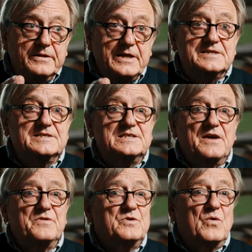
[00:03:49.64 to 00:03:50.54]
that's
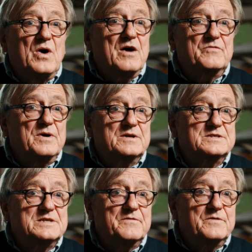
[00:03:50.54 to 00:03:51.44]
7 or
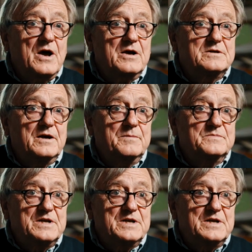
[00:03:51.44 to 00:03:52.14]
7:30 our time,